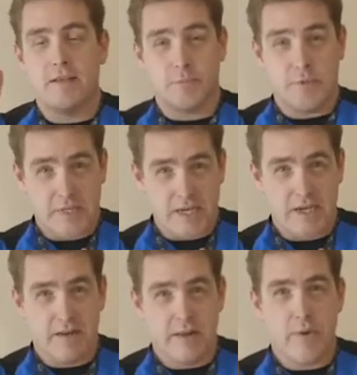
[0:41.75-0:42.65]

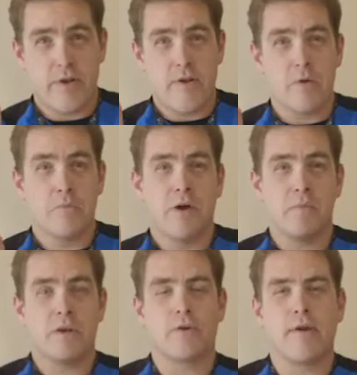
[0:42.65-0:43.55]
particularly when you're out in
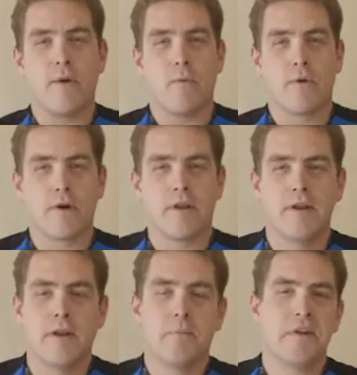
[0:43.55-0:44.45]
public or at work.
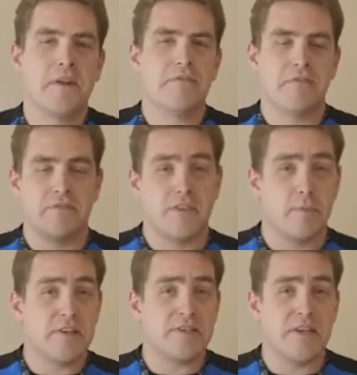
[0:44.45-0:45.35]
But if
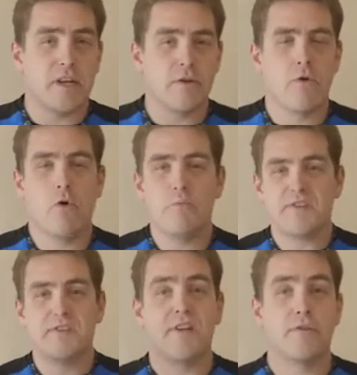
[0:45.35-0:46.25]
someone is sick in your home,
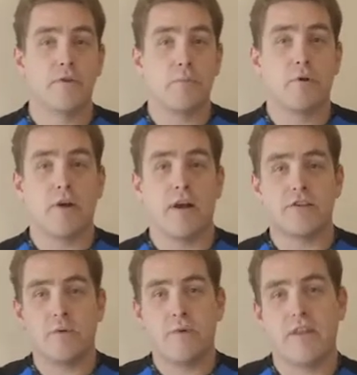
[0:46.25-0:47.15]
this is another good
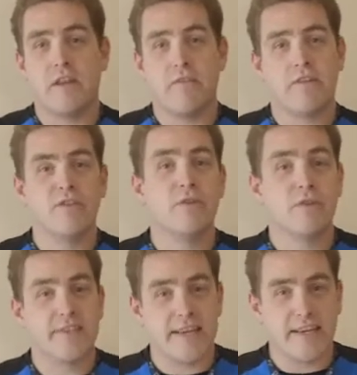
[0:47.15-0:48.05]
precaution with the individual who
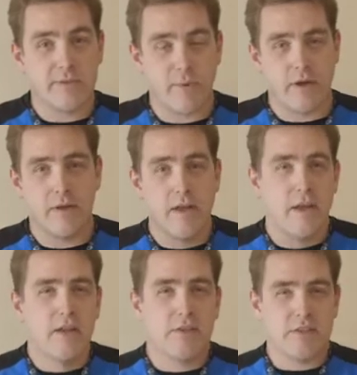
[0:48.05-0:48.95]
is sick as well.
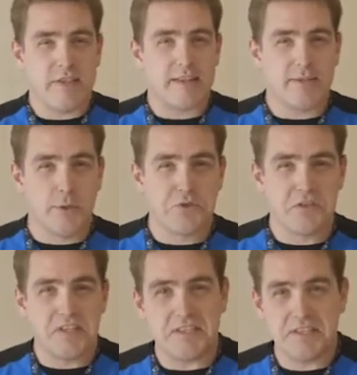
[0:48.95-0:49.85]
So this is that social
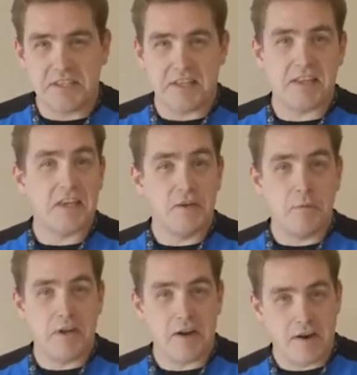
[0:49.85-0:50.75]
distancing thing you've
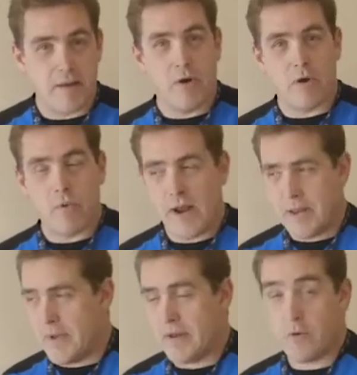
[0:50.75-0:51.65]
been hearing about quite
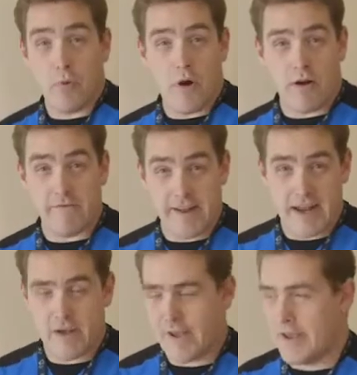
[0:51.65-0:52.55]
a bit, or part of it
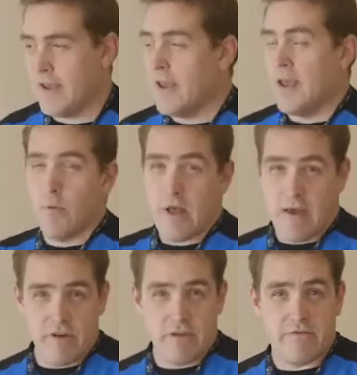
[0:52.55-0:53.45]
anyway. And we'll
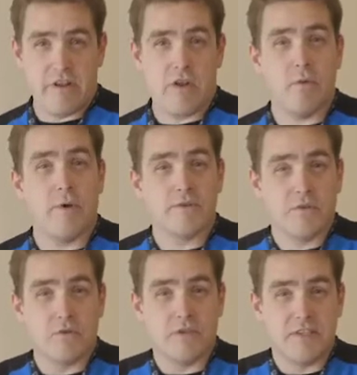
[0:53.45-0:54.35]
have another video about
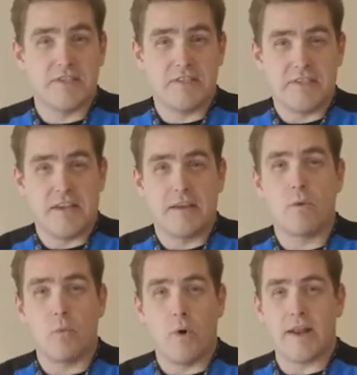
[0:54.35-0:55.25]
social distancing
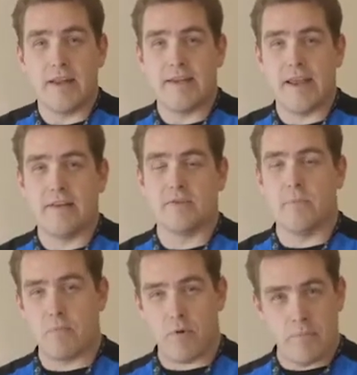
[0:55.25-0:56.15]
and what it entails.
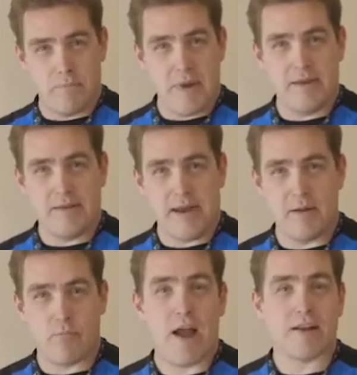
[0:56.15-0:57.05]
But maintain
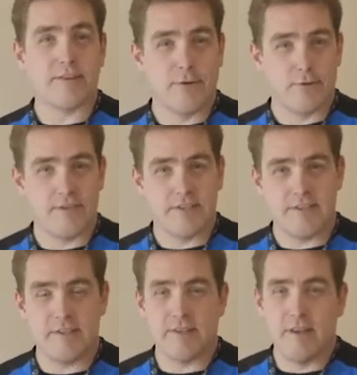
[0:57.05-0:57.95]
and practice social
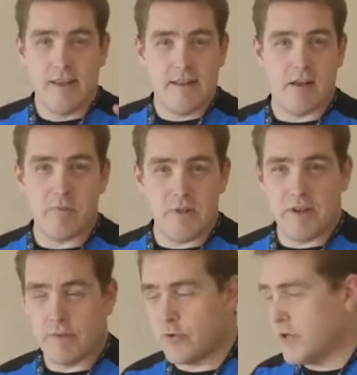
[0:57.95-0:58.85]
distancing, that would be the
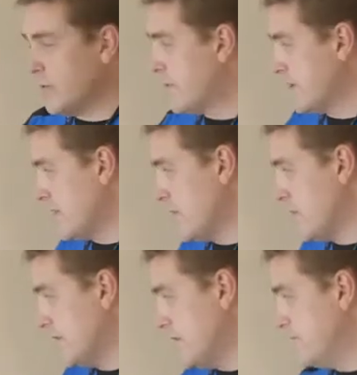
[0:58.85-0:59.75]
number 2 thing that you
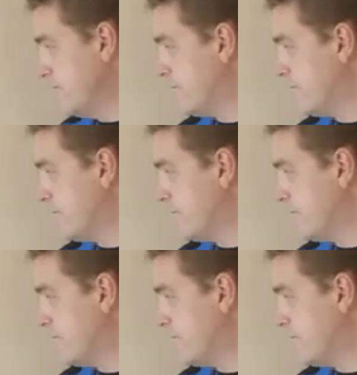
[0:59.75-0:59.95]
could do.